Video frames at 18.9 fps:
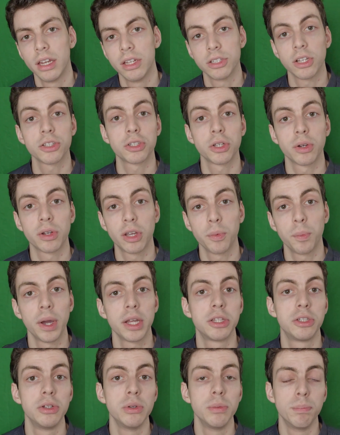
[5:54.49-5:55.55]
And it's also a good
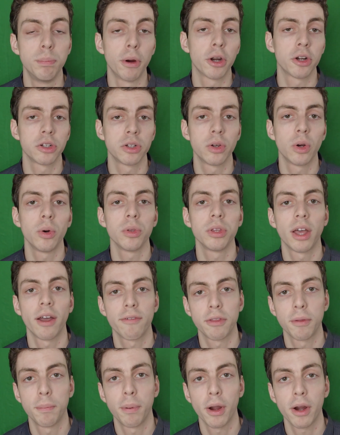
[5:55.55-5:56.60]
way to burn gold
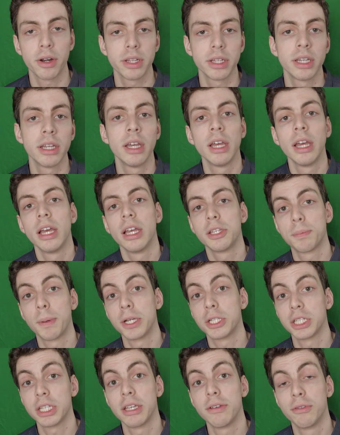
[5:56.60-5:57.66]
off the party,
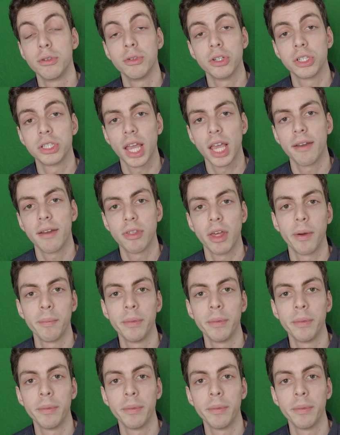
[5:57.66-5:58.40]
especially if you just gave